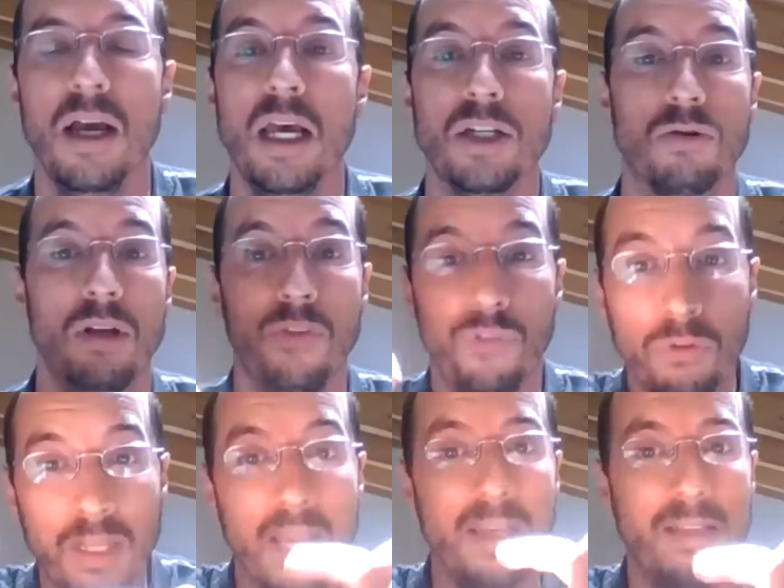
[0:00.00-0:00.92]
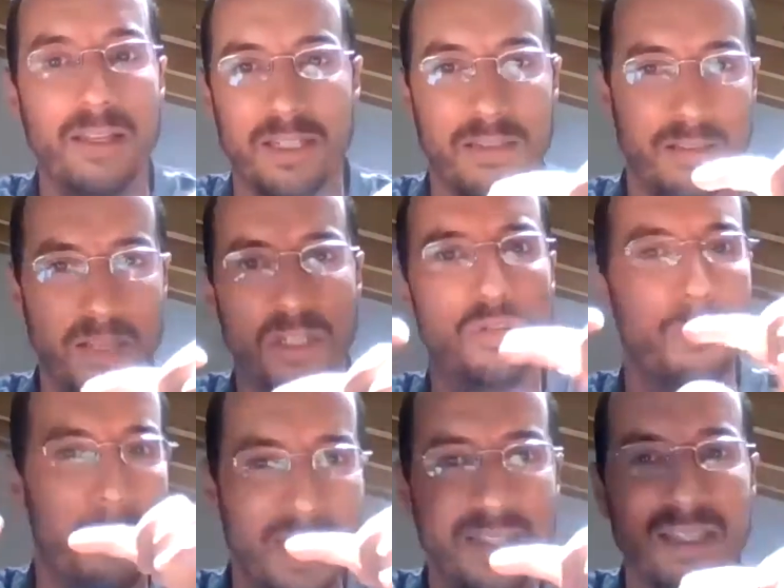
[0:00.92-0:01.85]
So if you take these 2
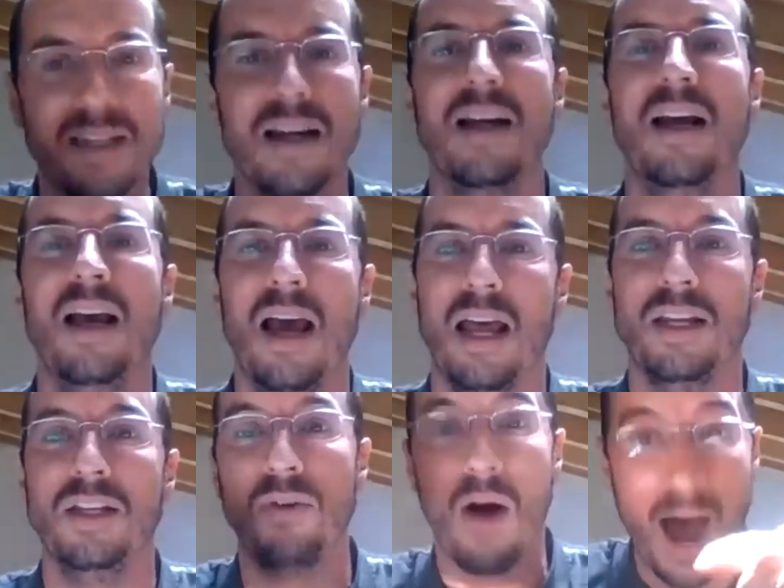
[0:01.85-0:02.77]
bits and you